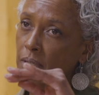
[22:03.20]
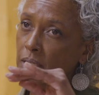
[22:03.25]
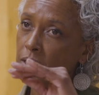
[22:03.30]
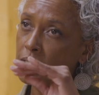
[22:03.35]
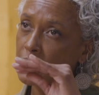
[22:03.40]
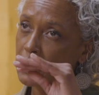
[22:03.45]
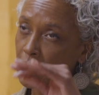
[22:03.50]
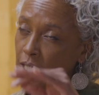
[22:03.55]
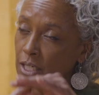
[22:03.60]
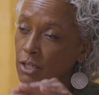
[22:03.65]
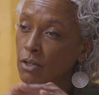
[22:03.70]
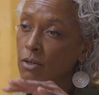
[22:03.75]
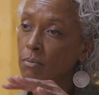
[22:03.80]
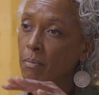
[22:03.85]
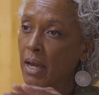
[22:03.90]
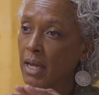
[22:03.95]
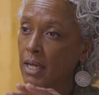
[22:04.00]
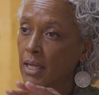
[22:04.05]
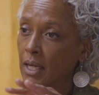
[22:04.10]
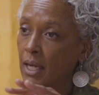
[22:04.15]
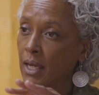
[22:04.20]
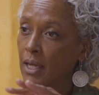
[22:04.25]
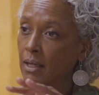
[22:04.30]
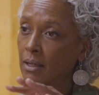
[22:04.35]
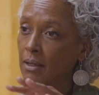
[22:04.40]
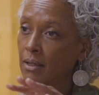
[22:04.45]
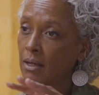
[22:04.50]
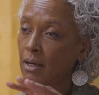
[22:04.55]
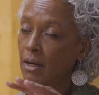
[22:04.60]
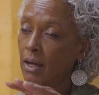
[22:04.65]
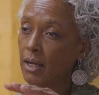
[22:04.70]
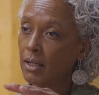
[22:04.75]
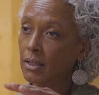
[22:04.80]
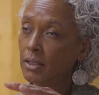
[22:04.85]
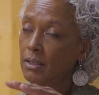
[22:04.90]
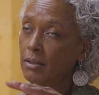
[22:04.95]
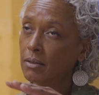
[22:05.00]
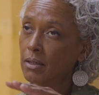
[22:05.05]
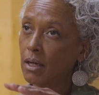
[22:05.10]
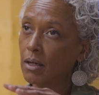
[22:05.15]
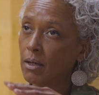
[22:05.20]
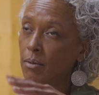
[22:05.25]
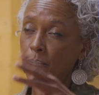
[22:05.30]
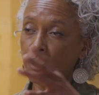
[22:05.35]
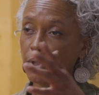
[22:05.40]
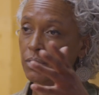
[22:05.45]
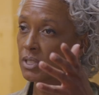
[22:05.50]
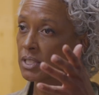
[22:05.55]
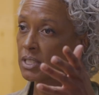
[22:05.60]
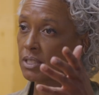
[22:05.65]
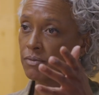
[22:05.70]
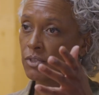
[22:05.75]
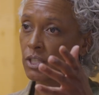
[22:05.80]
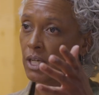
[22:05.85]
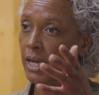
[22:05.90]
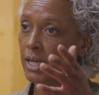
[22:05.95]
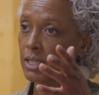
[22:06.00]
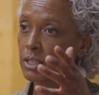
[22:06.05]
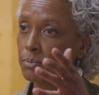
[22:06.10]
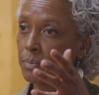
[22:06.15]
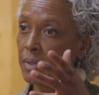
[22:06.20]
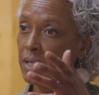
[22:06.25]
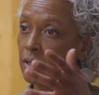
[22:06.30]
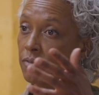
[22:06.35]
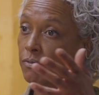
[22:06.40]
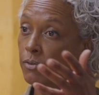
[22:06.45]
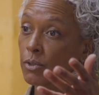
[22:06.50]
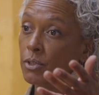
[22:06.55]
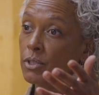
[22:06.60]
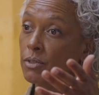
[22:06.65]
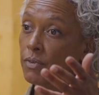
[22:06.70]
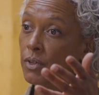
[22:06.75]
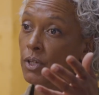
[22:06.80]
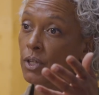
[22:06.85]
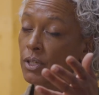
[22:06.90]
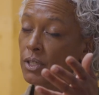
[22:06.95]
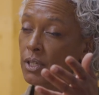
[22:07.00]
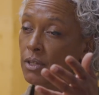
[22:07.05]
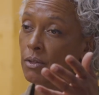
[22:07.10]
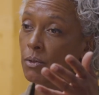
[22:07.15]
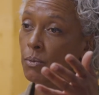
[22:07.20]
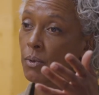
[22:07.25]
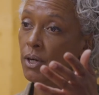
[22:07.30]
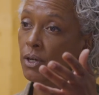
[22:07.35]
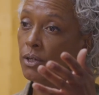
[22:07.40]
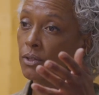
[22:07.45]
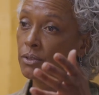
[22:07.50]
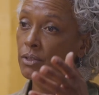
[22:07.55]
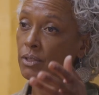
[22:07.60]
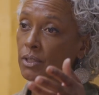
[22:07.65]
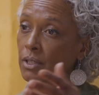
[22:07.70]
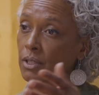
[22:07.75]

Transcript: continue making a positive change, being a force for good in the world?